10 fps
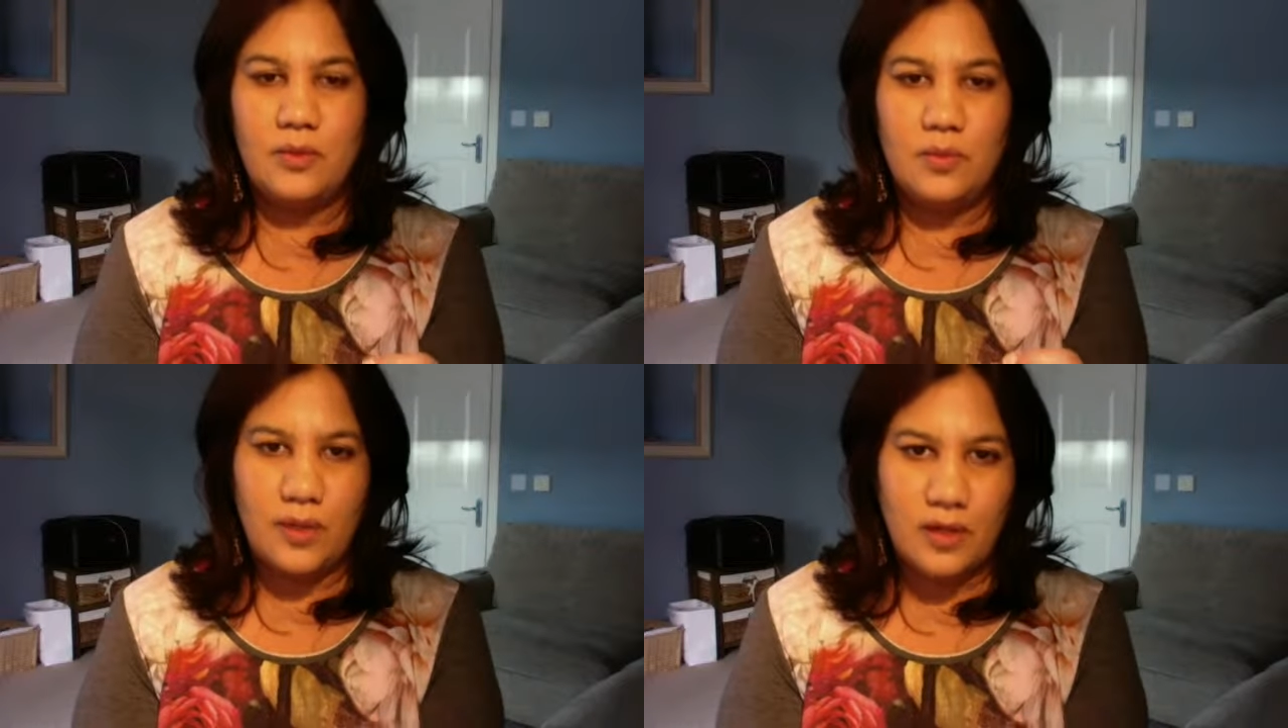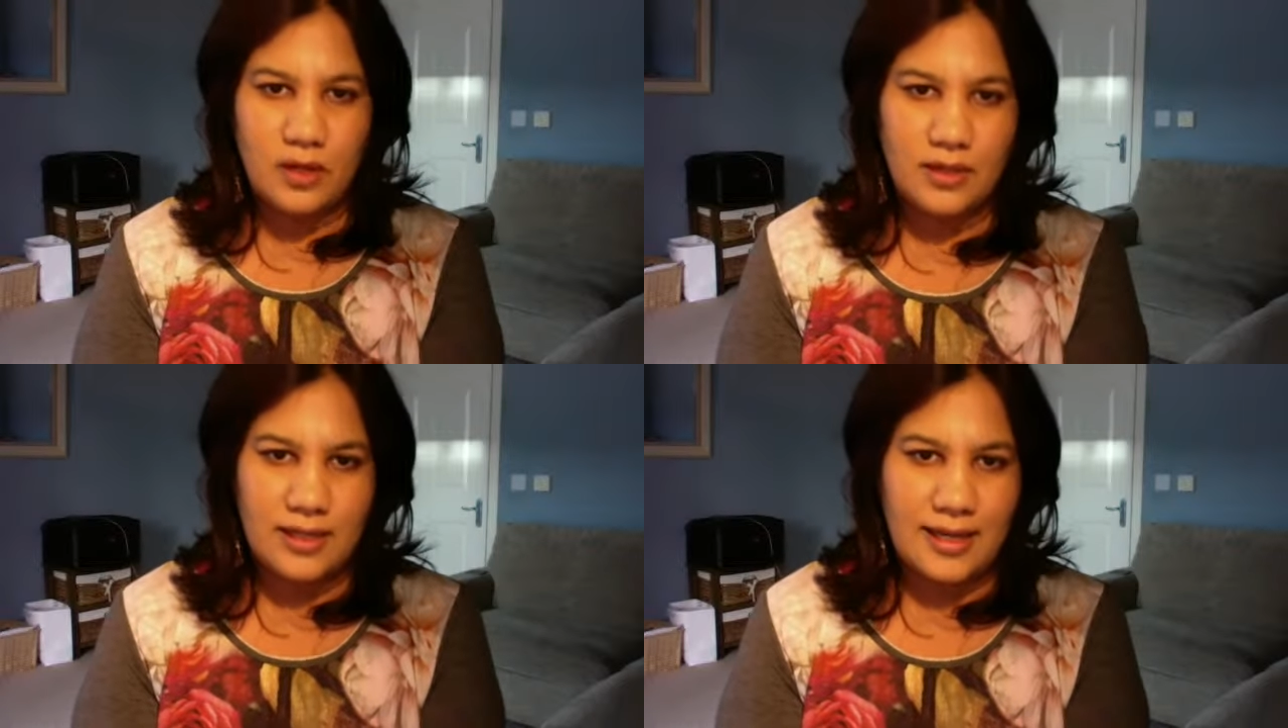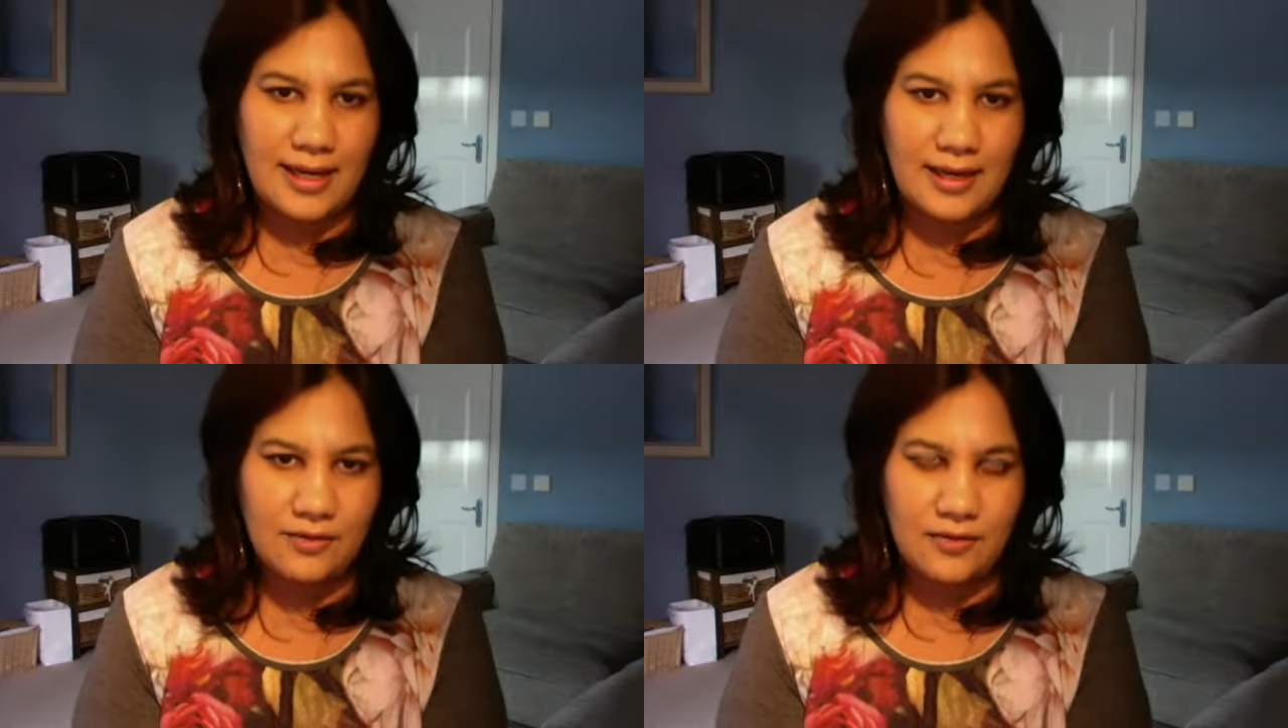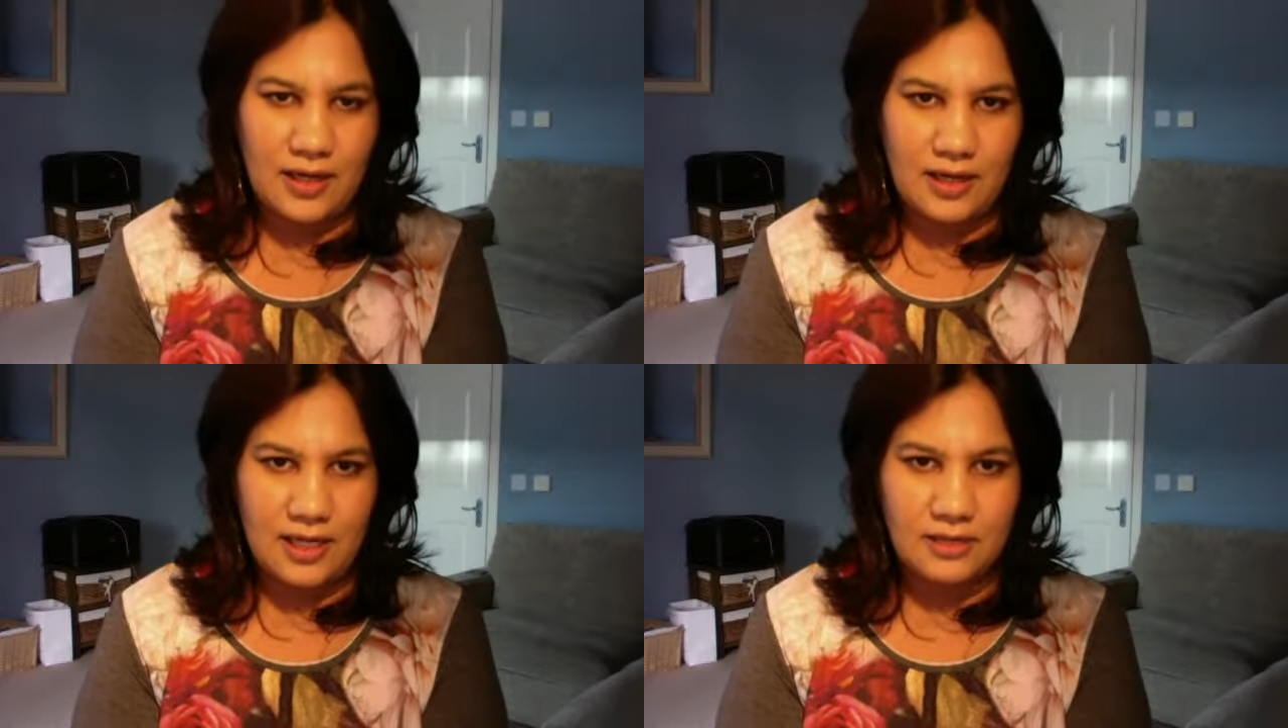we're not going to have
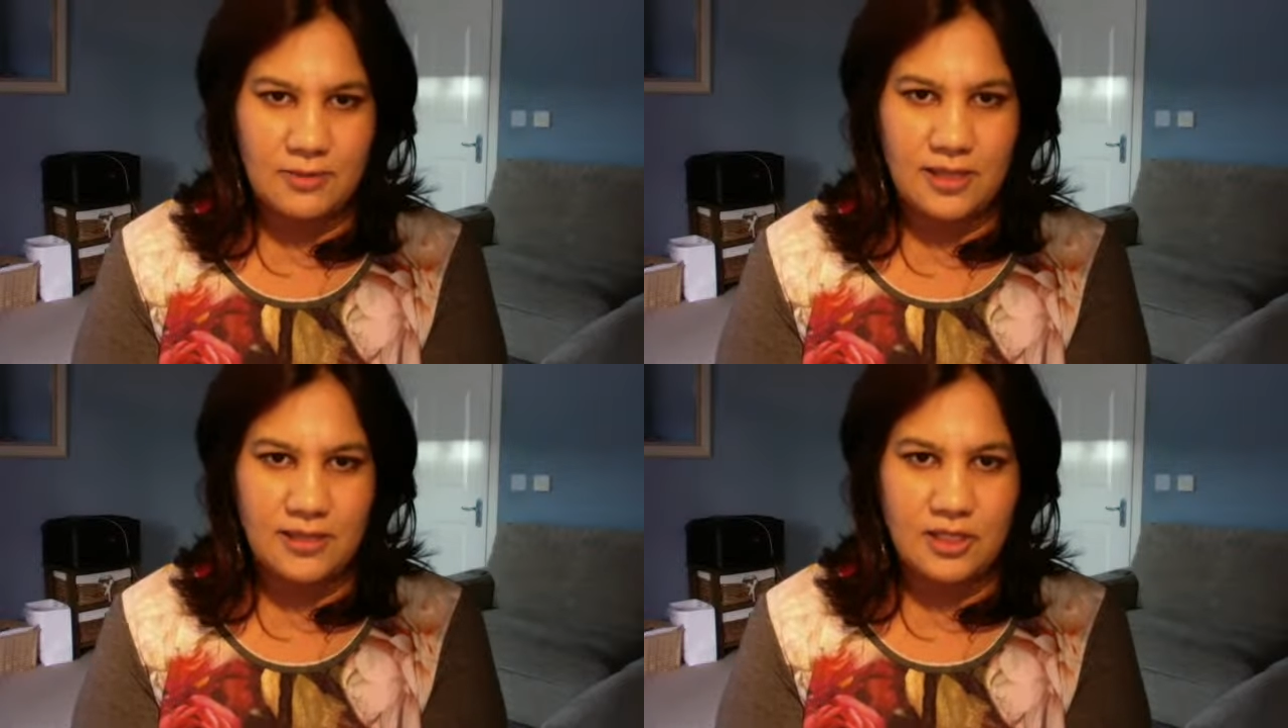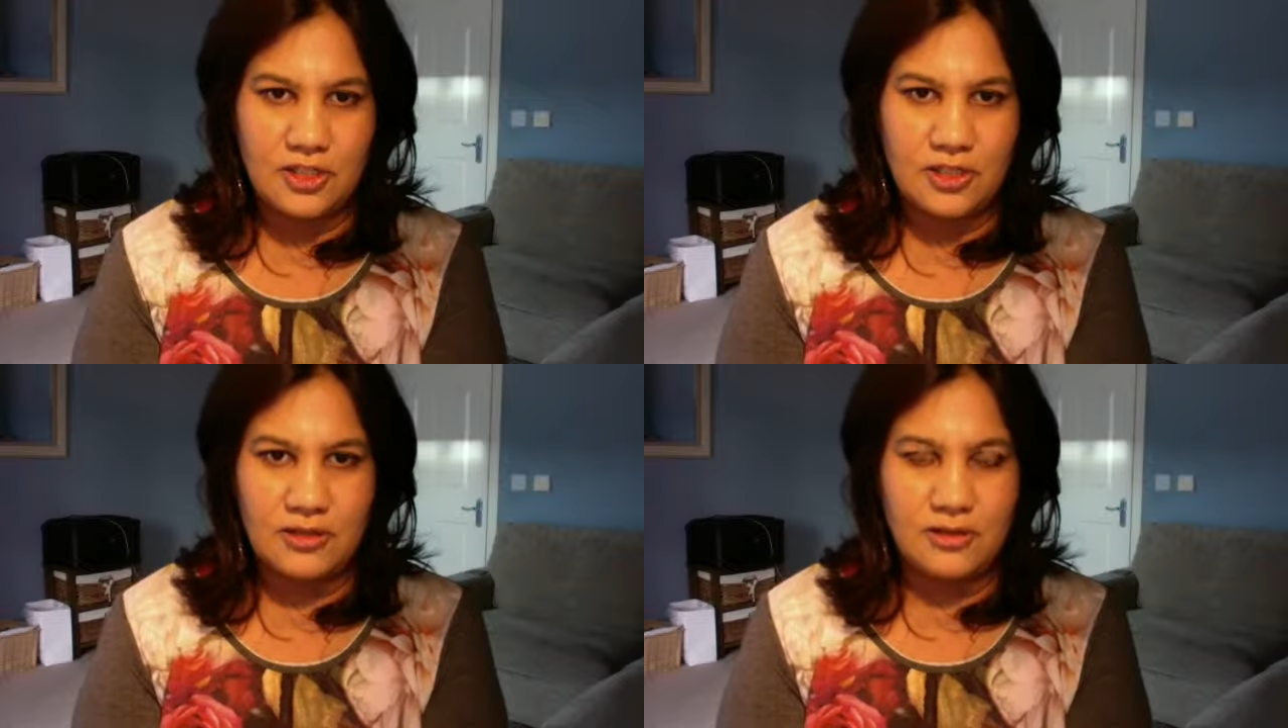any expectations.